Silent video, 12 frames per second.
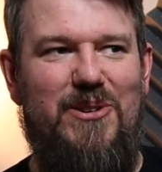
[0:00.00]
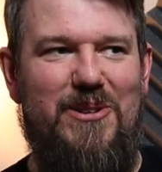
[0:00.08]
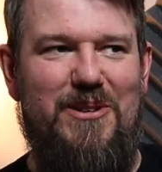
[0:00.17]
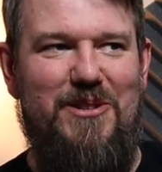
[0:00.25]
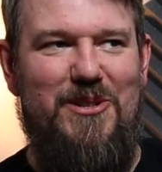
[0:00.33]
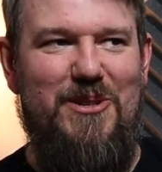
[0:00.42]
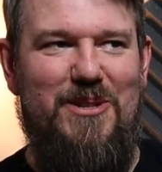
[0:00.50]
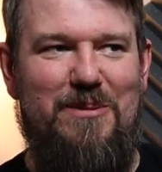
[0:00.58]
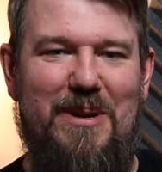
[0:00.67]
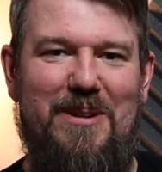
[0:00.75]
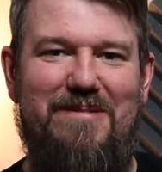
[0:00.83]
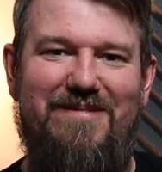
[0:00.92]
on just
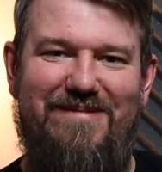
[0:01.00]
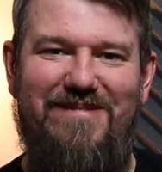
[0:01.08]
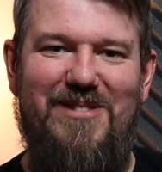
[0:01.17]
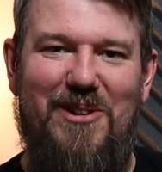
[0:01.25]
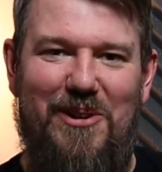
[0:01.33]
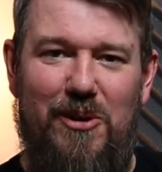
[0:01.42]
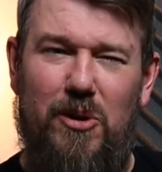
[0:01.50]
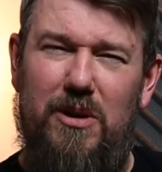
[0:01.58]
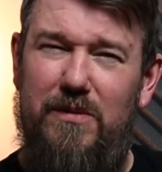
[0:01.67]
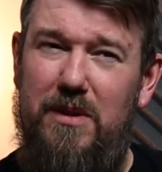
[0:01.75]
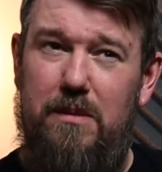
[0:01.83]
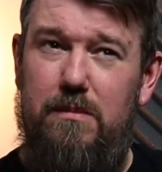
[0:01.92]
about
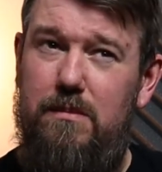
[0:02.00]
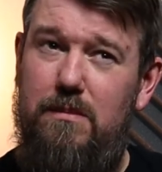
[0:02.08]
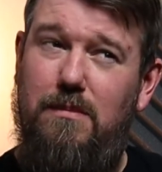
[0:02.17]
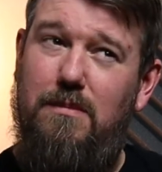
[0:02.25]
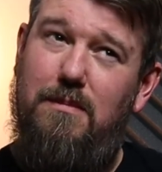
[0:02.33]
all of them.